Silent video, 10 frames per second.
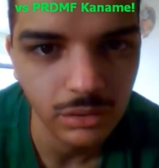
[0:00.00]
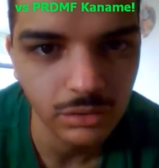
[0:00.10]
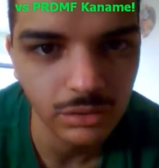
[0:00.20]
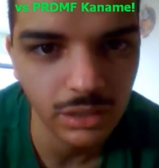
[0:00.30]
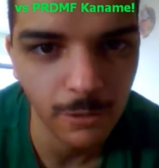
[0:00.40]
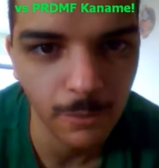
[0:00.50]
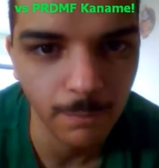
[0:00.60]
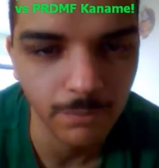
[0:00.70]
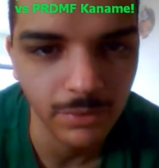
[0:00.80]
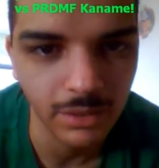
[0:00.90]

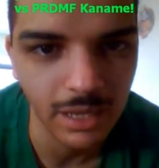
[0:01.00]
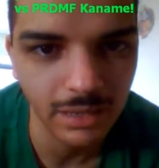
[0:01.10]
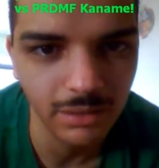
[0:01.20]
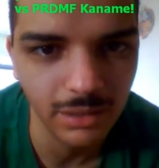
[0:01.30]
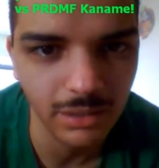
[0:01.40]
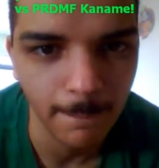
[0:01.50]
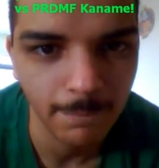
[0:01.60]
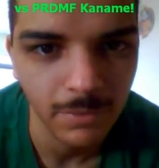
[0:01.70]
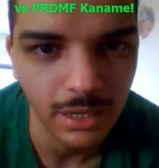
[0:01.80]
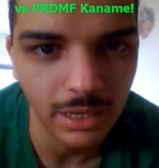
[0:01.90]
So, I don't know.
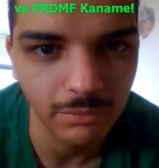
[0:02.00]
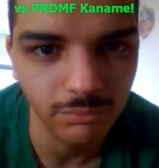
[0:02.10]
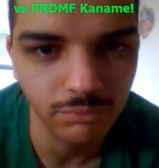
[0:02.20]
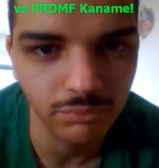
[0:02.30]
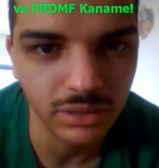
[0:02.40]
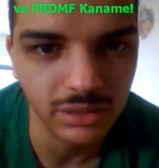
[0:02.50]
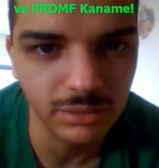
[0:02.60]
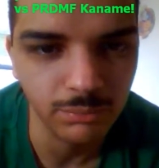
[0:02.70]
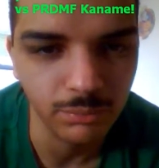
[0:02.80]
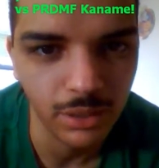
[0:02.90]
I
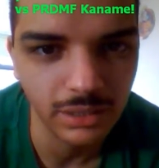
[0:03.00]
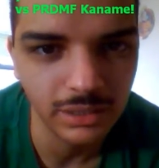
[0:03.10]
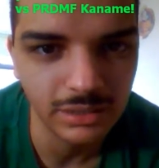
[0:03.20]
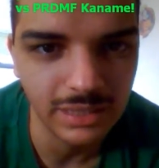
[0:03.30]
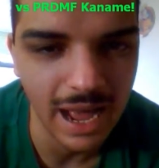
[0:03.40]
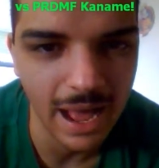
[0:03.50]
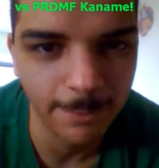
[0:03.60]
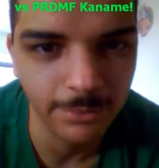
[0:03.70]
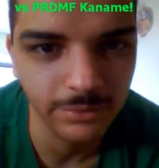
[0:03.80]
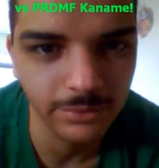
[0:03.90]
really wanted it to
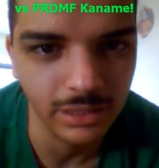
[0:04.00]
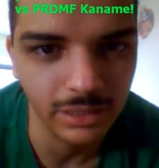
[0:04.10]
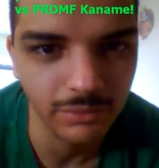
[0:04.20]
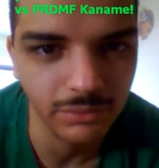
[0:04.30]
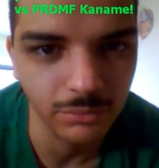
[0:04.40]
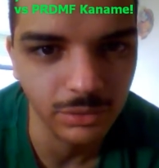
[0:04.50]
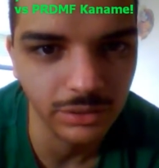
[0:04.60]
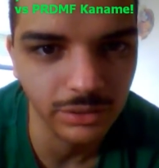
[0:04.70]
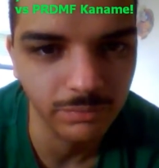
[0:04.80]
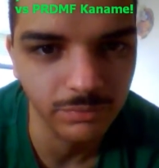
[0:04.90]
happen, like, if it
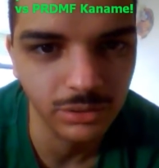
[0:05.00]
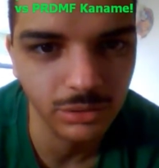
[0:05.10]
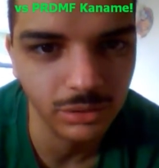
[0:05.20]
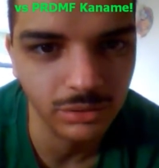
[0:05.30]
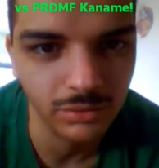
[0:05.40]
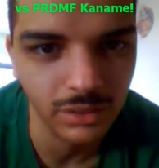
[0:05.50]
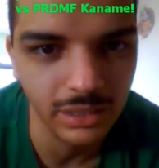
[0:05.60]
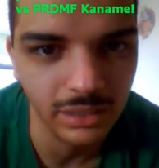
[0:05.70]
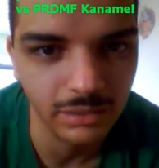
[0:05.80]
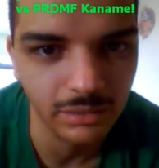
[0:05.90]
were sort of
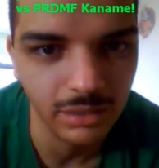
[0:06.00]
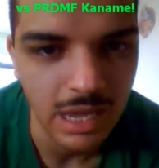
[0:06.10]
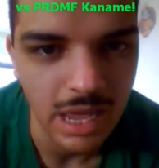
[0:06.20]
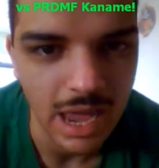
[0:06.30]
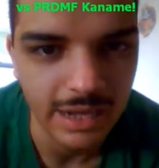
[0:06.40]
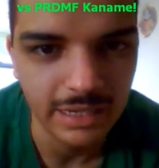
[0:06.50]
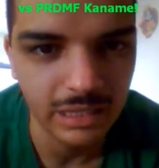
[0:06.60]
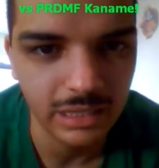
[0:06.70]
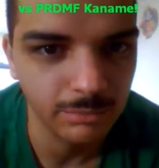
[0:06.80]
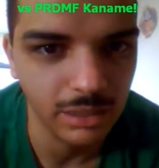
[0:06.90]
like
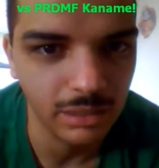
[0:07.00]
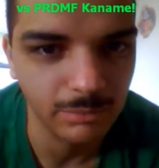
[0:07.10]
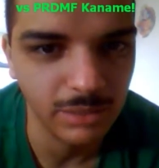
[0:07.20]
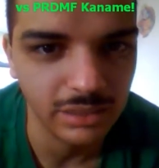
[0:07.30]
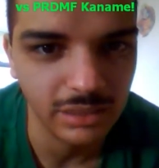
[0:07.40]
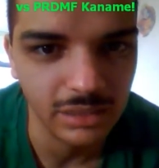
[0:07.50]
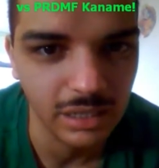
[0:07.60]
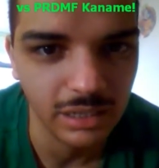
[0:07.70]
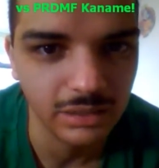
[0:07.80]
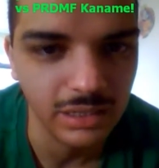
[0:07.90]
anything, but I'm not going to
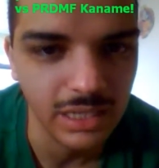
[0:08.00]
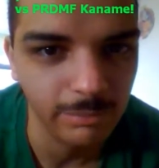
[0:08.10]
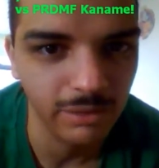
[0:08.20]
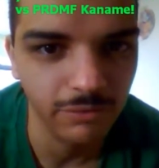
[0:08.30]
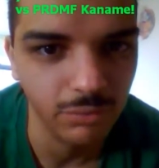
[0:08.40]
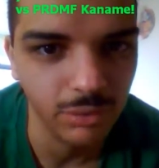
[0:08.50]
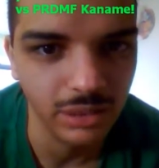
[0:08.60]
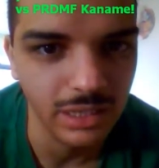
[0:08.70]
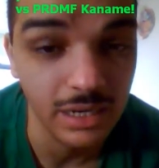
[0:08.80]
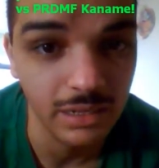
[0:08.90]
knock DMF for what
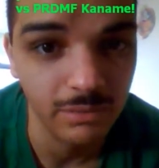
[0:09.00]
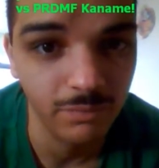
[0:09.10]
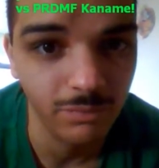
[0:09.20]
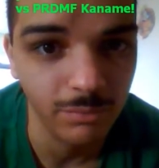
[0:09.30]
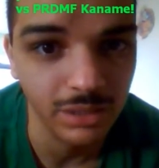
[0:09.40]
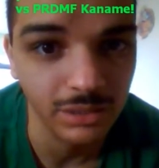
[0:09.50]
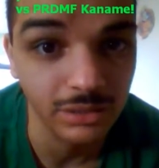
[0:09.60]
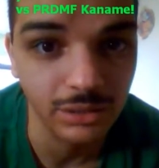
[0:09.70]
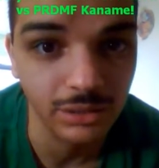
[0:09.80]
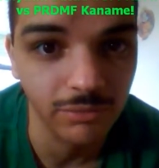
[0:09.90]
they did because
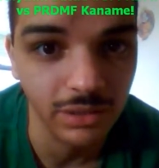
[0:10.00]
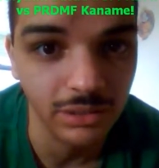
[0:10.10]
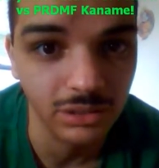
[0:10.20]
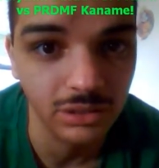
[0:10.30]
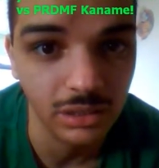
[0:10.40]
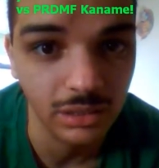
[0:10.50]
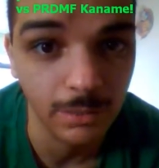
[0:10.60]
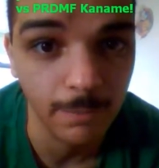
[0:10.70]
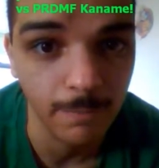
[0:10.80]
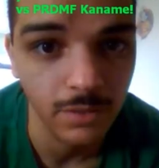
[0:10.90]
it just finished,
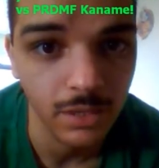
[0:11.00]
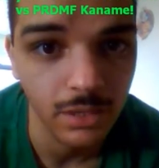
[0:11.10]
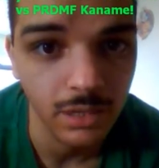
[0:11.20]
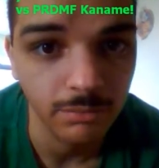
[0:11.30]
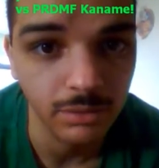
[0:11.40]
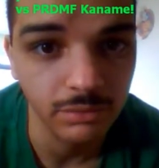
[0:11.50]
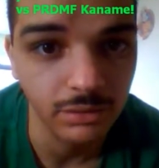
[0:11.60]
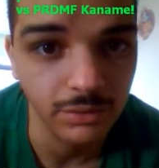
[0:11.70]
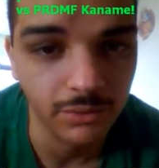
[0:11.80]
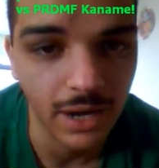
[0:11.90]
um, I believe it
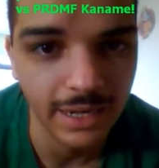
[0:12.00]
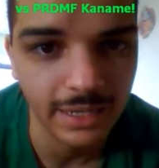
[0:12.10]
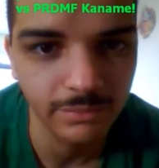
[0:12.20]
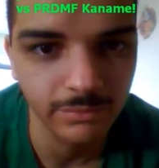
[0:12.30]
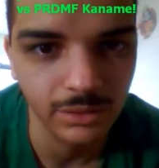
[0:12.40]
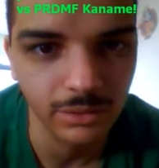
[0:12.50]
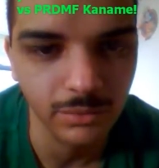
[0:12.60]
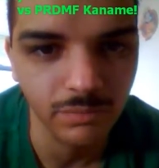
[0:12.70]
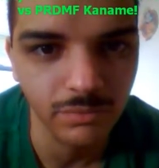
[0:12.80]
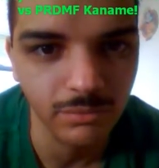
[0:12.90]
was Friday. So,